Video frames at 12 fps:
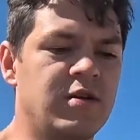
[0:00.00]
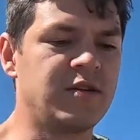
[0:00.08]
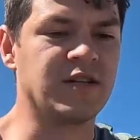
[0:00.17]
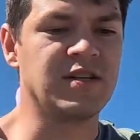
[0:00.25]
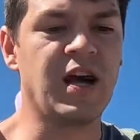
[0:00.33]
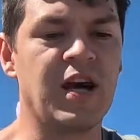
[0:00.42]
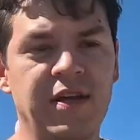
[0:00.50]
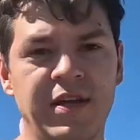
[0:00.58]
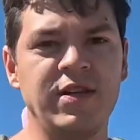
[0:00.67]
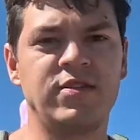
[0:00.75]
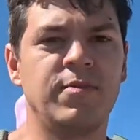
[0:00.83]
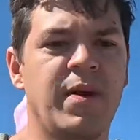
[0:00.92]
does not
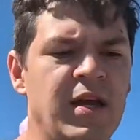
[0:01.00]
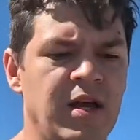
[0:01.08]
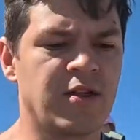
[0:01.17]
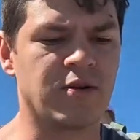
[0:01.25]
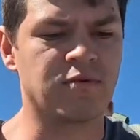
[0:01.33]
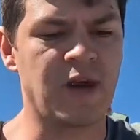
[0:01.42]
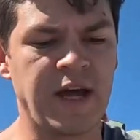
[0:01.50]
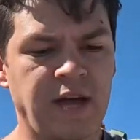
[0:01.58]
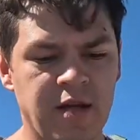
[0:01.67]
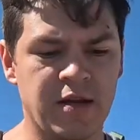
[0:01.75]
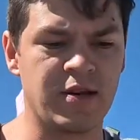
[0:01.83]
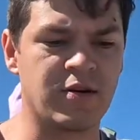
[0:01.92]
lead to making the right
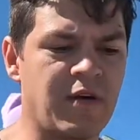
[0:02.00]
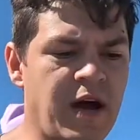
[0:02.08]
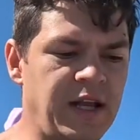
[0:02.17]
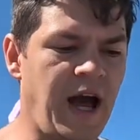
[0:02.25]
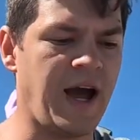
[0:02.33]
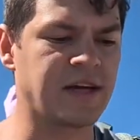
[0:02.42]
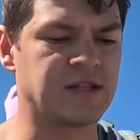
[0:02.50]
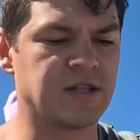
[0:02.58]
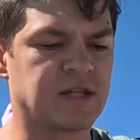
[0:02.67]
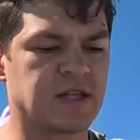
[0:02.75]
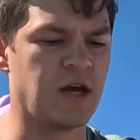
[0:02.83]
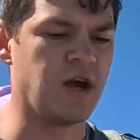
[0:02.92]

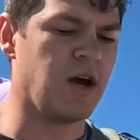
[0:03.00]
actions.